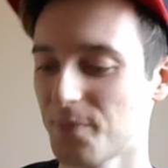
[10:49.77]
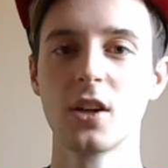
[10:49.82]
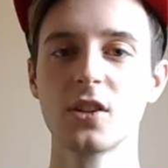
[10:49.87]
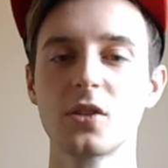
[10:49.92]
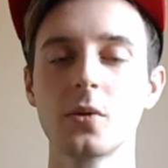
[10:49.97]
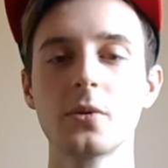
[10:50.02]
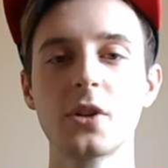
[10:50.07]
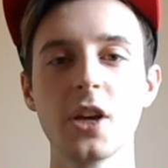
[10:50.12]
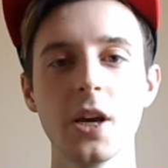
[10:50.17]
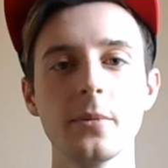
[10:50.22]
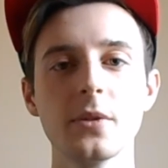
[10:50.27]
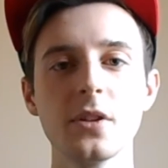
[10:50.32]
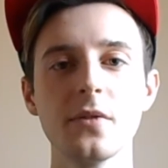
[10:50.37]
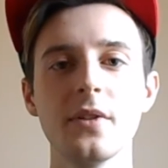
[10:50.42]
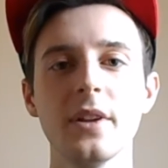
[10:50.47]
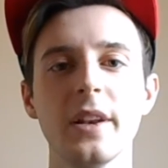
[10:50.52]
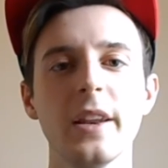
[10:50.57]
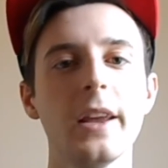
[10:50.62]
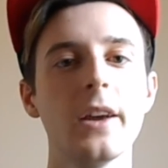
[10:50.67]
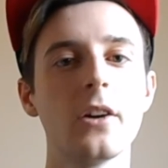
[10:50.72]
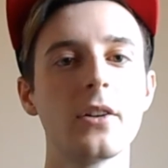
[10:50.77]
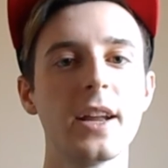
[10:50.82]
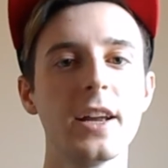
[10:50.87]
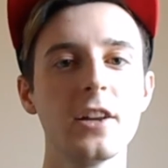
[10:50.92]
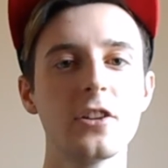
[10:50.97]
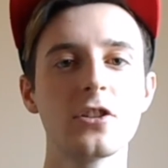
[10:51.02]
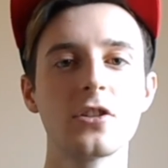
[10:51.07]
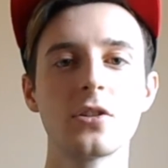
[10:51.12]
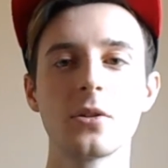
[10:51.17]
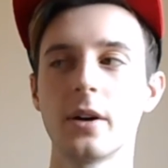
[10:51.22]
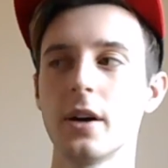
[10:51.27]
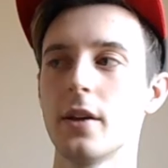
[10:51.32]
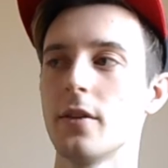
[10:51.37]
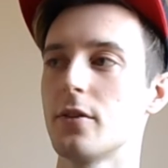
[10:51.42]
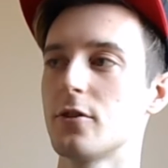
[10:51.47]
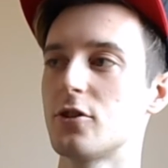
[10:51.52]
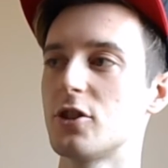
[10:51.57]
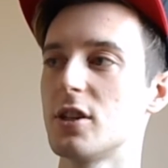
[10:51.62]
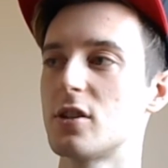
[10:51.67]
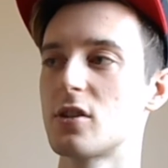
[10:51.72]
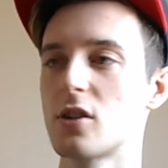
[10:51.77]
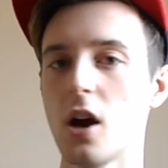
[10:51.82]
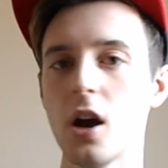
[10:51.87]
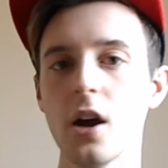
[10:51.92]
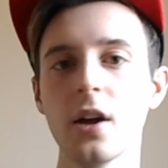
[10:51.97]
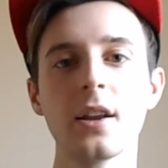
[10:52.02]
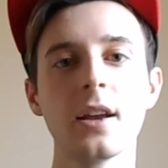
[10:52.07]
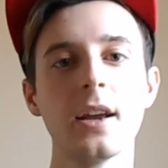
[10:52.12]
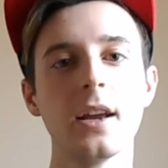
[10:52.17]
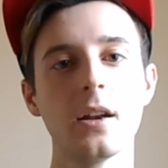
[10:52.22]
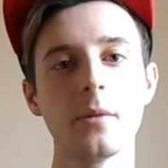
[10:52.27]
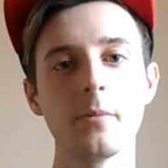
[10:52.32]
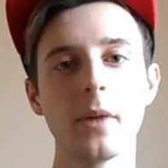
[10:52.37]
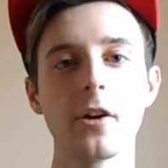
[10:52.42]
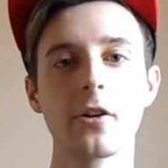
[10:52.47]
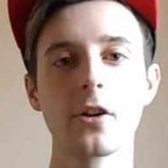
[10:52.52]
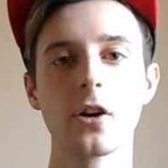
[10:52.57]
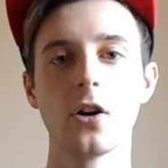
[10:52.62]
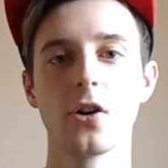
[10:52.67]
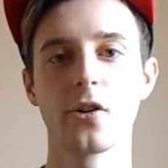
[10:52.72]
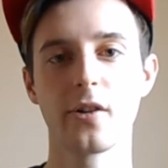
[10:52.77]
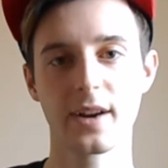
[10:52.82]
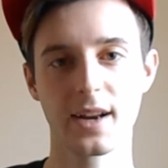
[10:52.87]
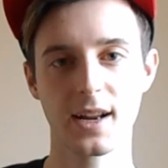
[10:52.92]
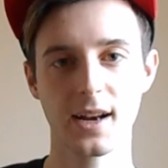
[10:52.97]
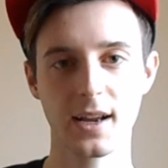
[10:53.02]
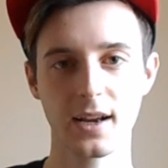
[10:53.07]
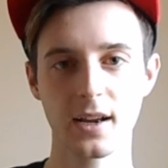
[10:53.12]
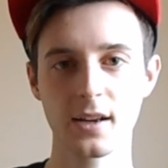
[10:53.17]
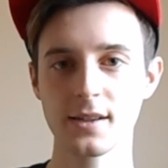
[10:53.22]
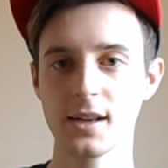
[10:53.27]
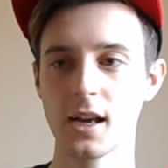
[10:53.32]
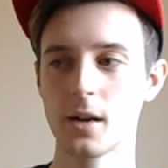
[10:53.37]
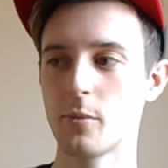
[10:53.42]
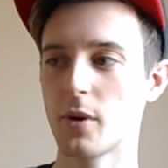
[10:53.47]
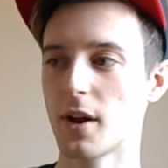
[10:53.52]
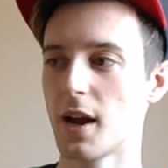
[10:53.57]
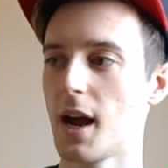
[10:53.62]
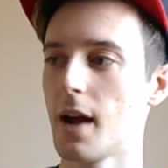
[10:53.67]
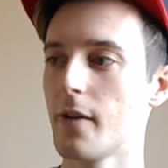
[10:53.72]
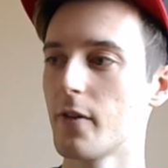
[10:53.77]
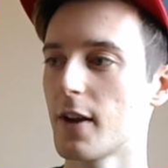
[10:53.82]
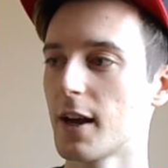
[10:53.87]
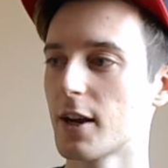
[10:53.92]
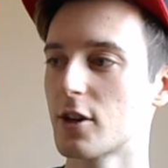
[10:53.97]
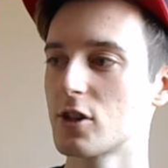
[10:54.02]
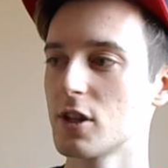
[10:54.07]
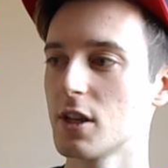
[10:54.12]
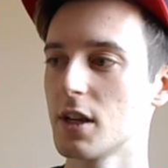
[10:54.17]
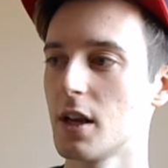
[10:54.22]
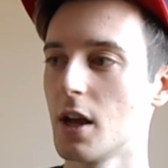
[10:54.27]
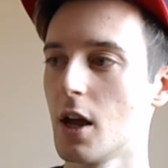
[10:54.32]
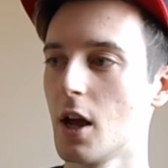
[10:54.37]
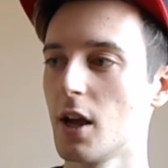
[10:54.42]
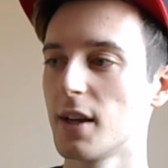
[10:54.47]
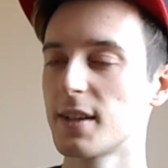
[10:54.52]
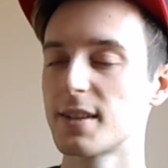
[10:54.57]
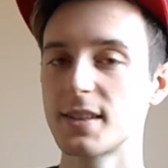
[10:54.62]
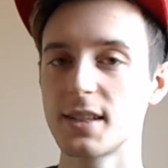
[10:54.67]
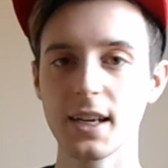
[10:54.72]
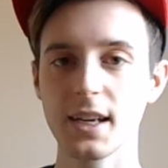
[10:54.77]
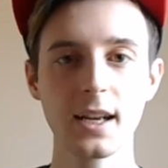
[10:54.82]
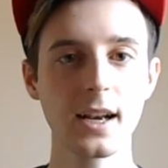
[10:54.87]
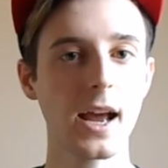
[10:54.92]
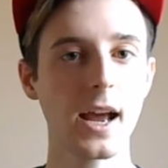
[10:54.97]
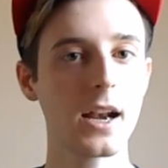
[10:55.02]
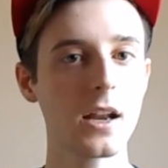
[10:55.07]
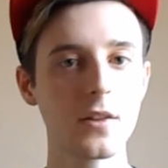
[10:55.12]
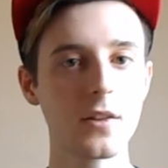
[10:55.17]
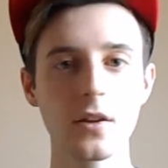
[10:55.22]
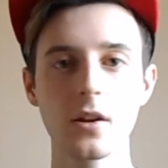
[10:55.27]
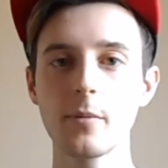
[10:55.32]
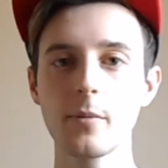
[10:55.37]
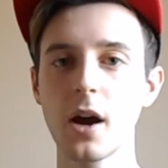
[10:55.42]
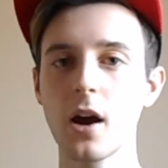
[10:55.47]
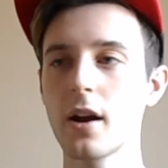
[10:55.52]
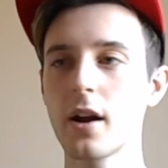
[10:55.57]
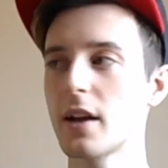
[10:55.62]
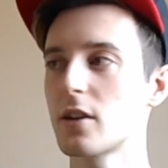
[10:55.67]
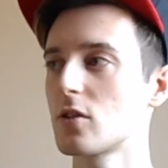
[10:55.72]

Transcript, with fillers: So in terms of the Neon Nature Tour, she started it in America already, like I said, but I haven't actually seen anything about it.